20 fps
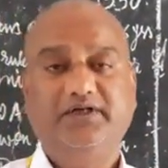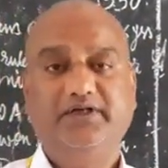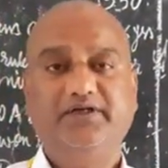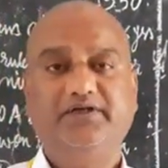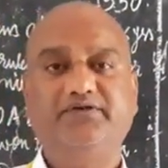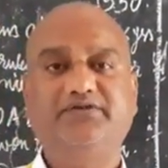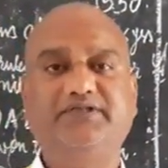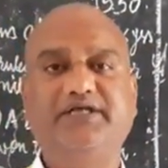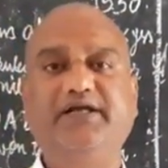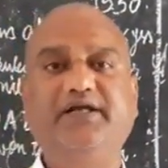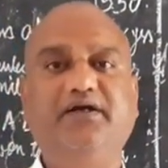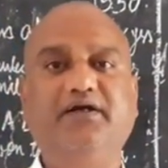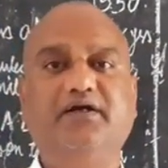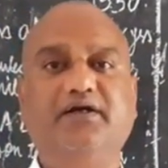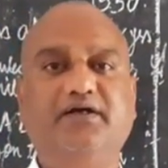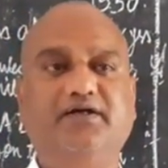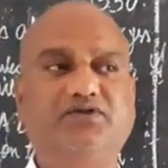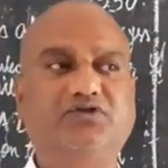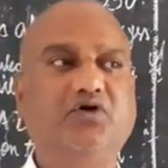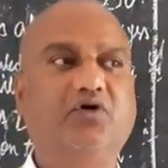You see,
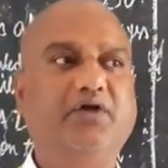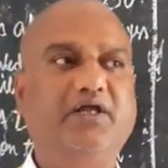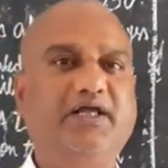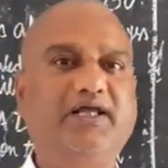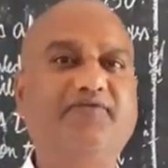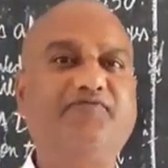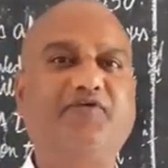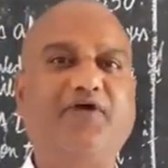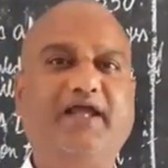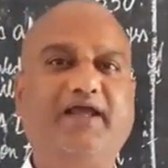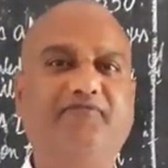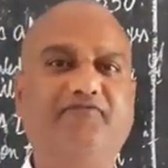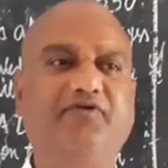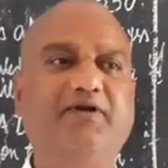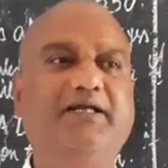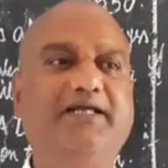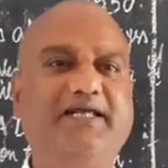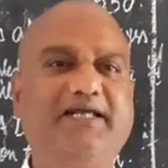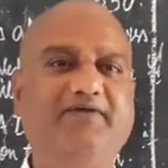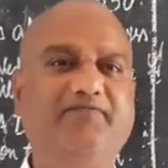so
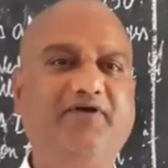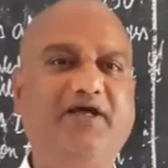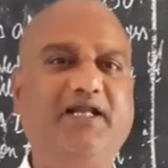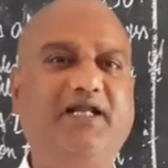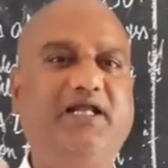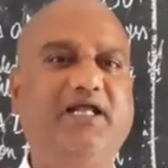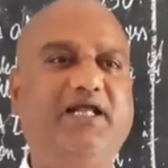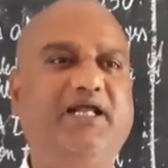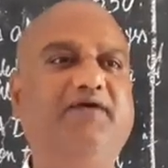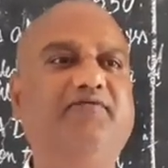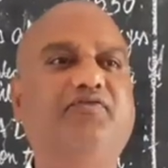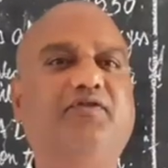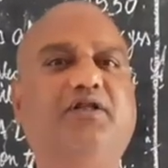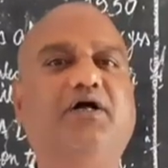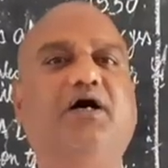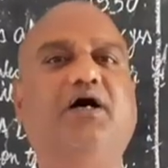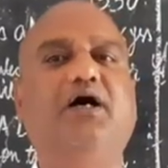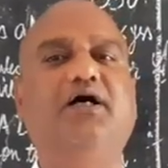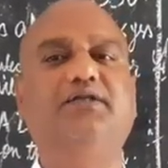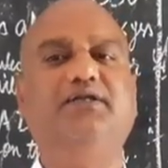even if the
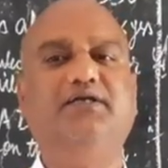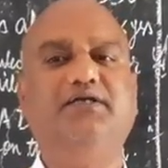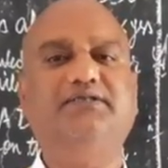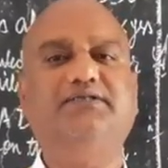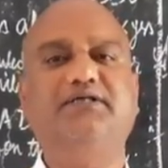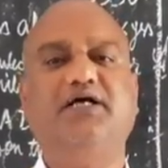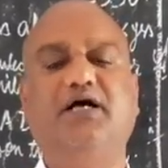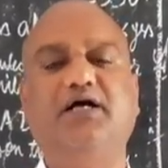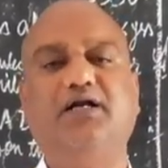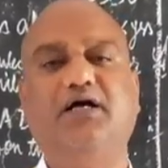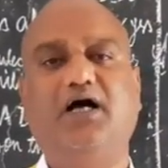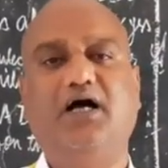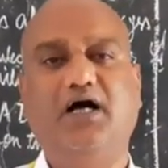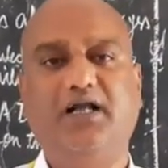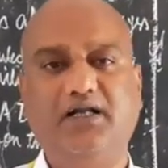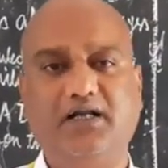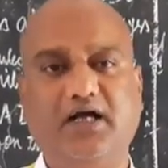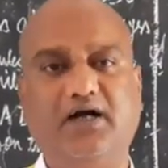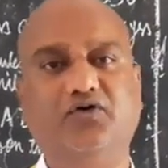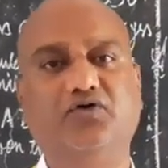others are
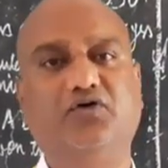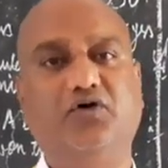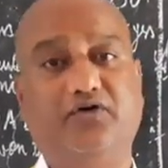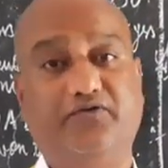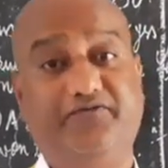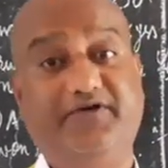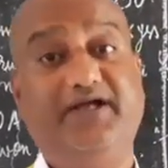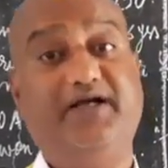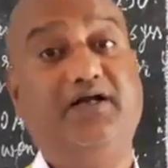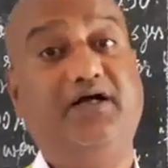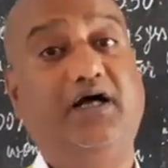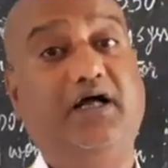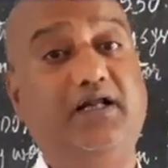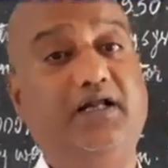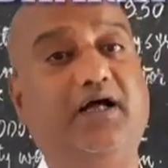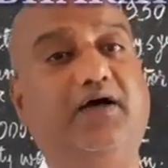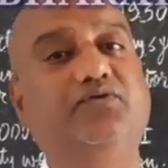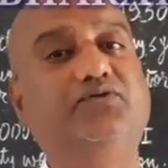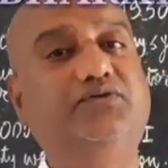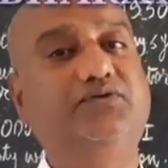allowed or were
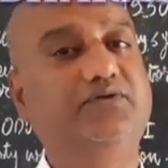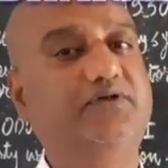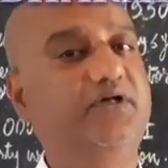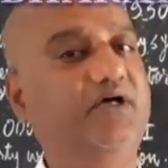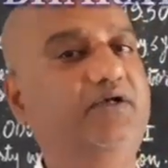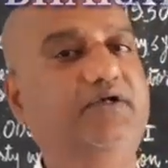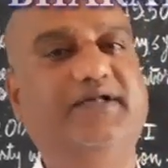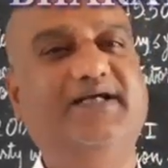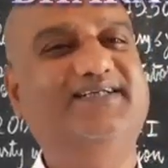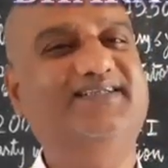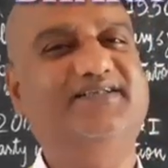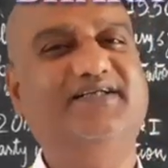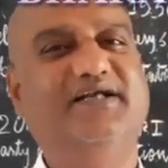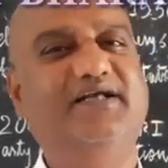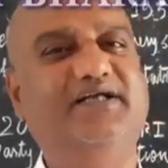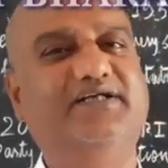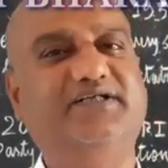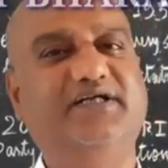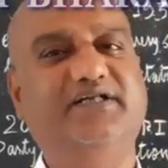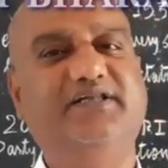allowed to contest
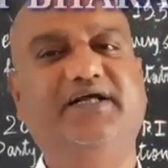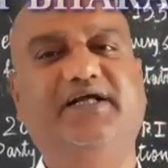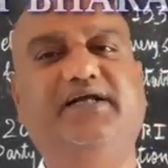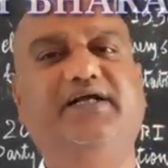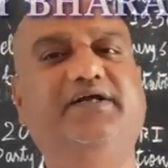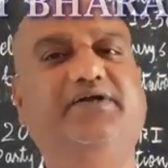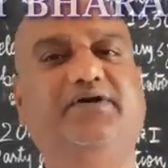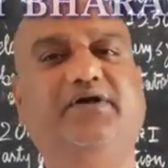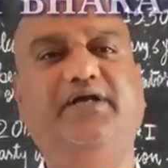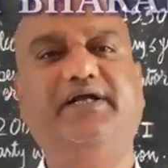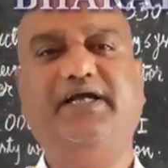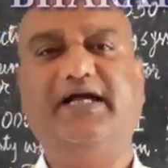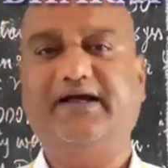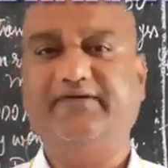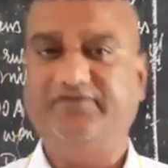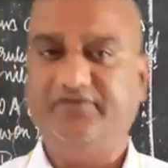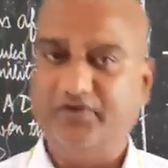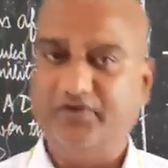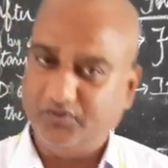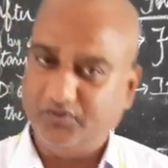election, they literally
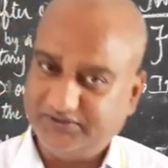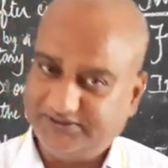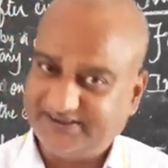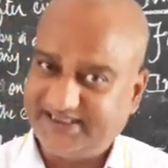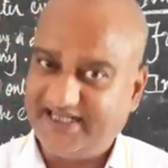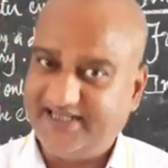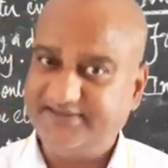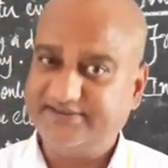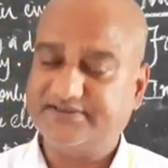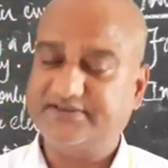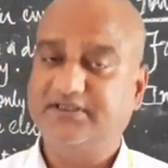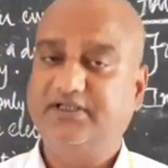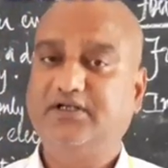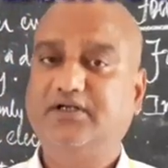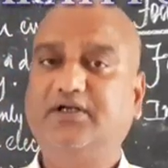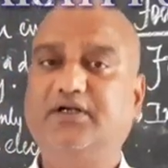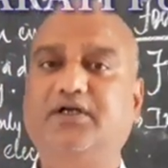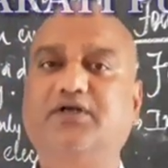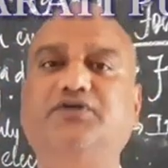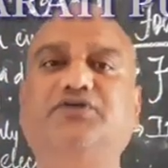have chance
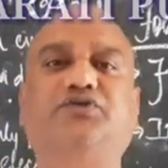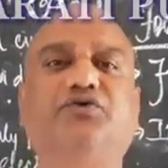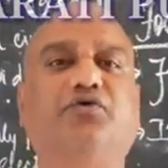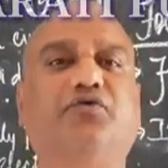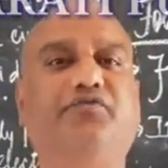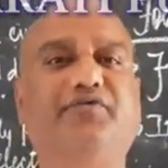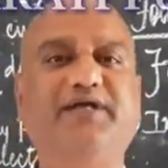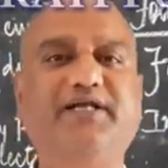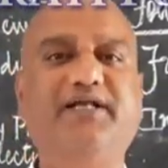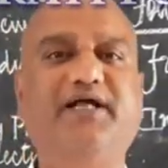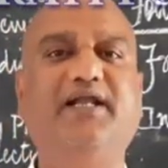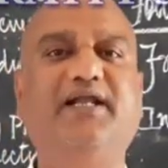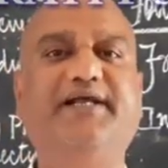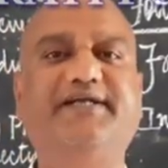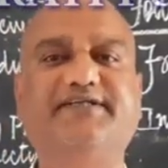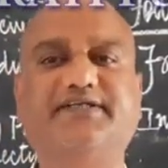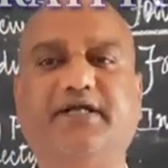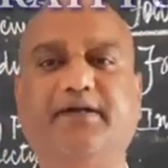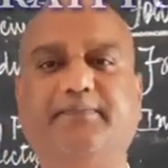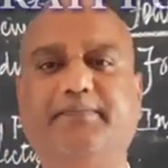to win
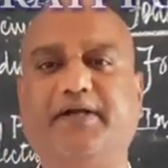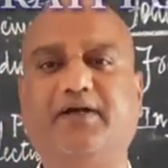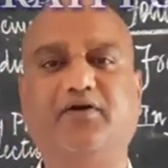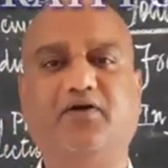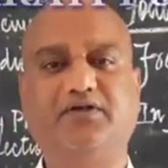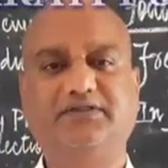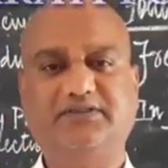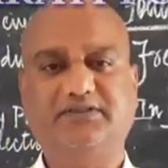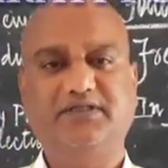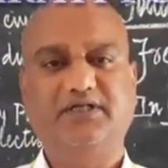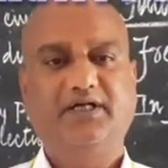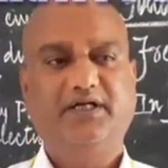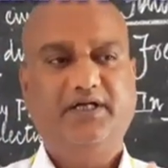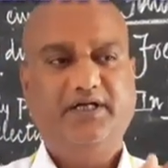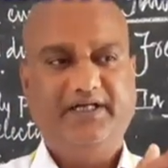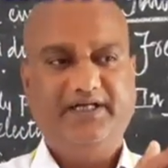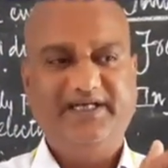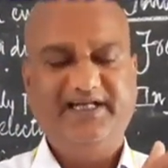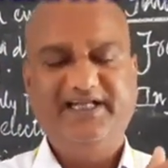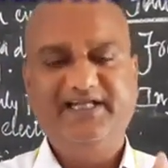election because
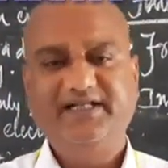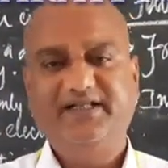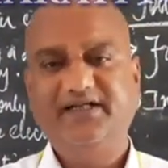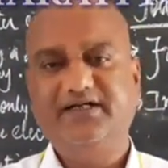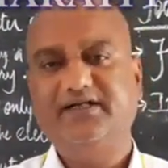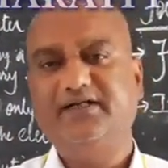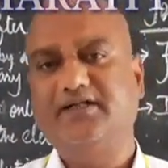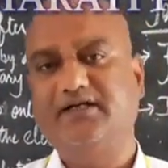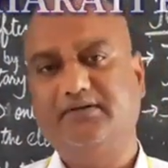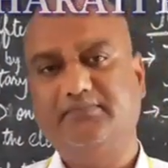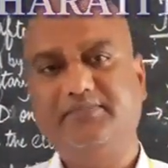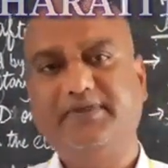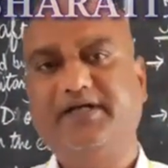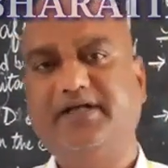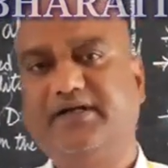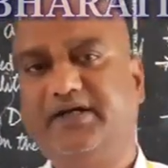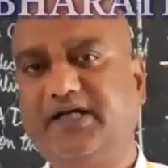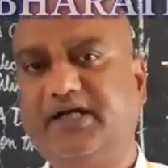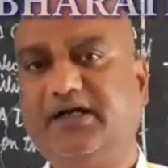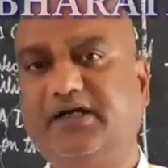neither the
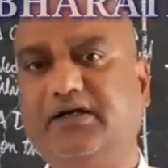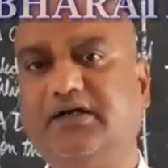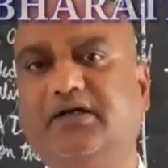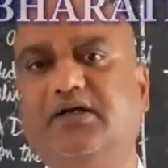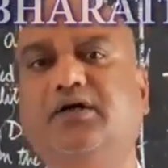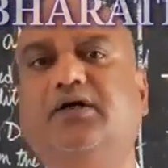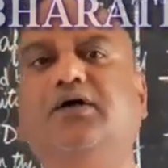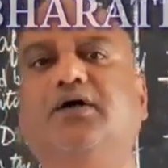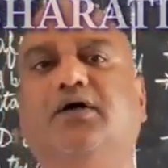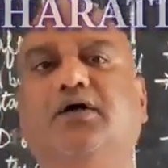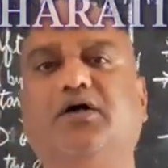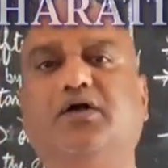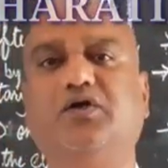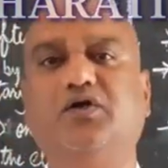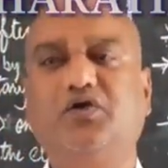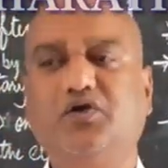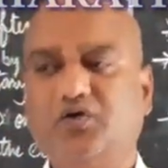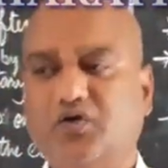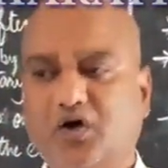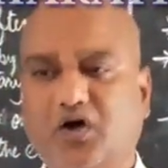media
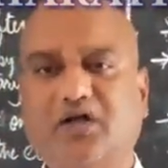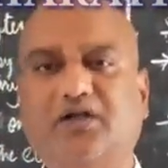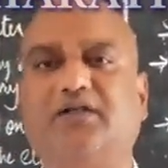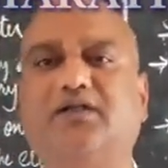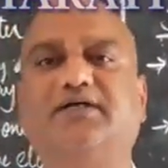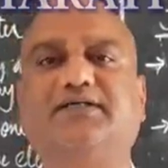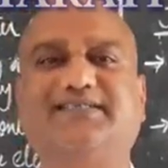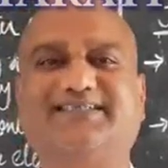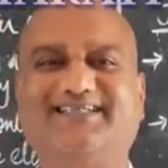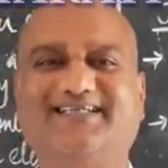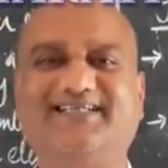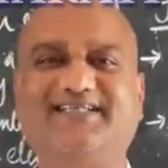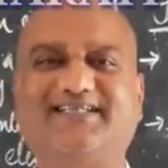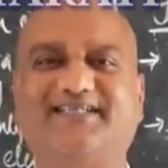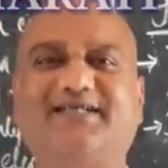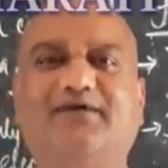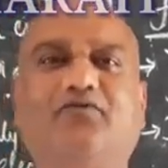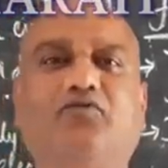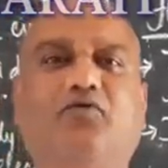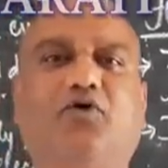nor the
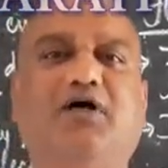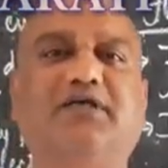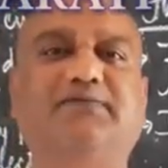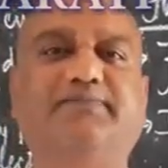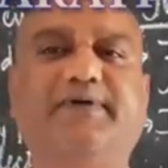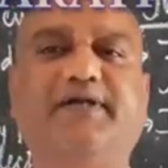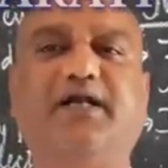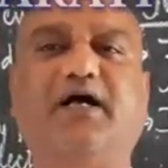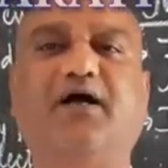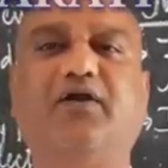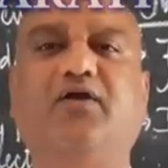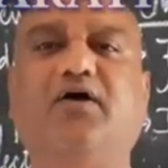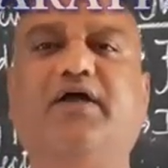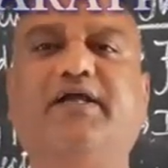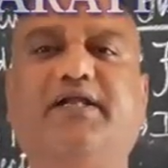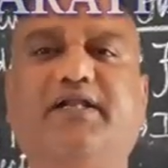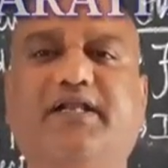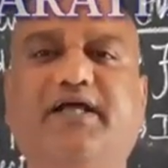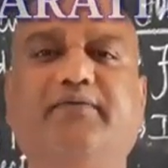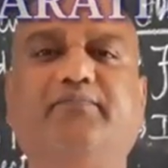system was been
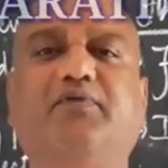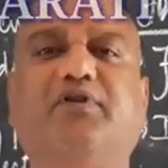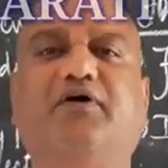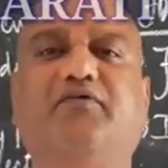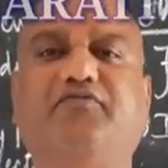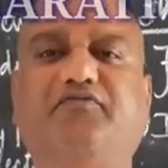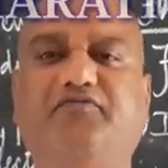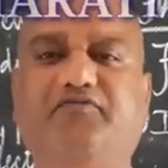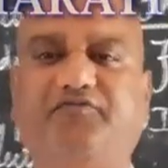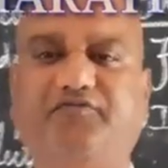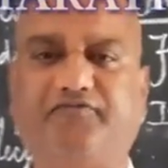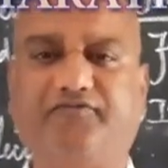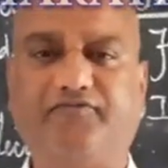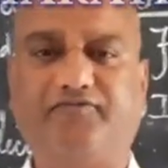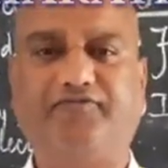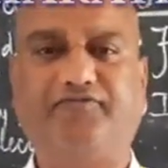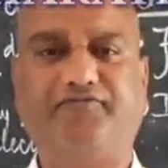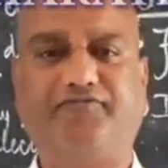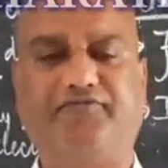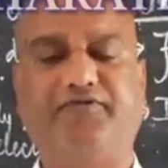allowing them the
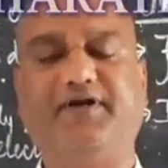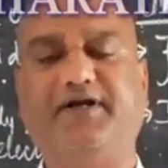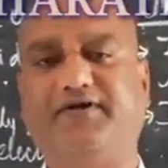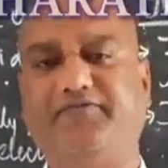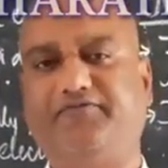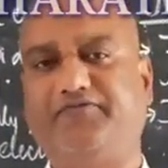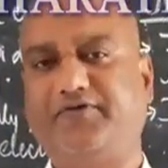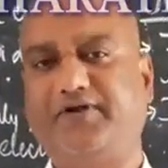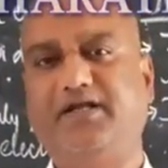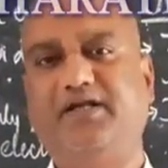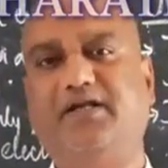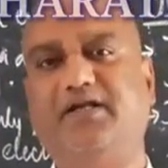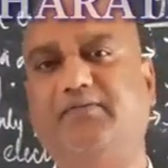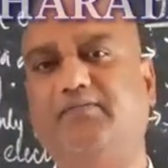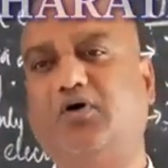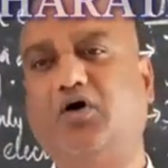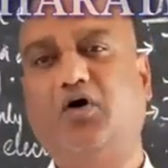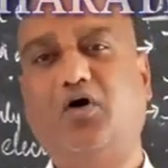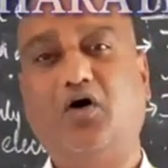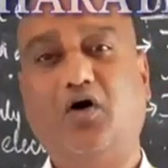
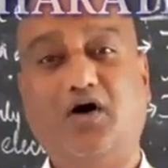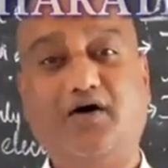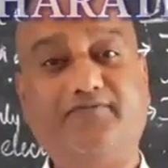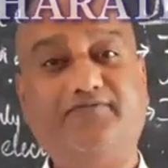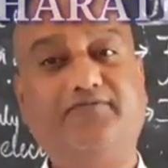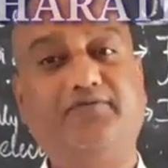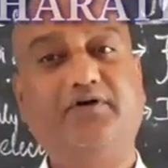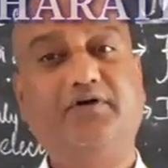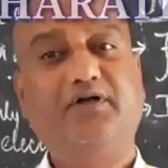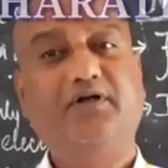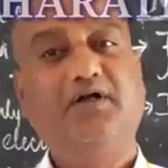freedom of